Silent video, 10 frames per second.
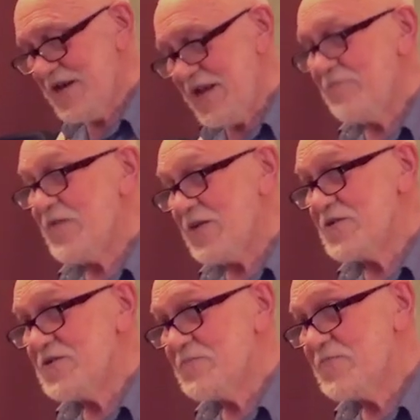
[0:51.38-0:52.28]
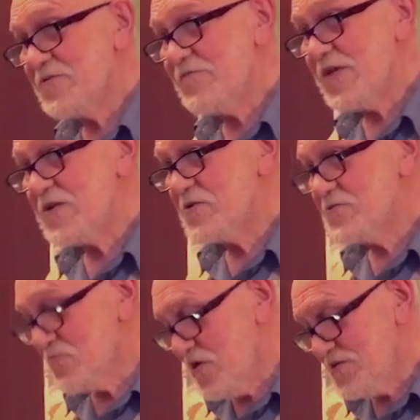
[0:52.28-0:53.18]
And I found a number of very
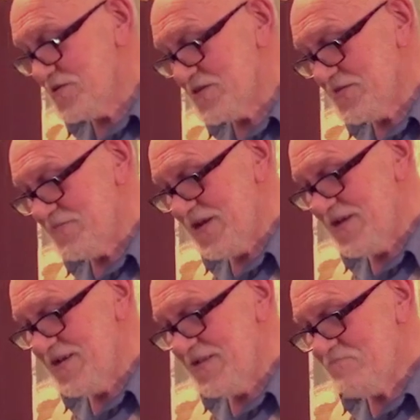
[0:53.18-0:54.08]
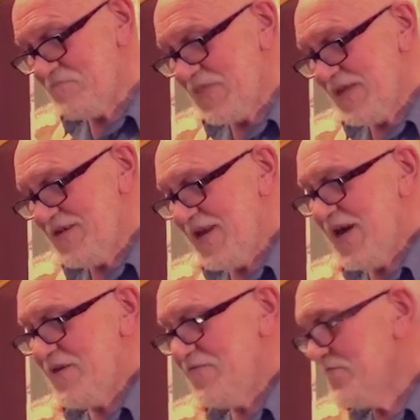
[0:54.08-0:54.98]
good ones in my
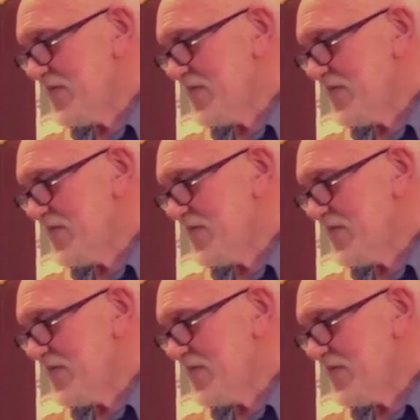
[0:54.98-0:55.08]
life.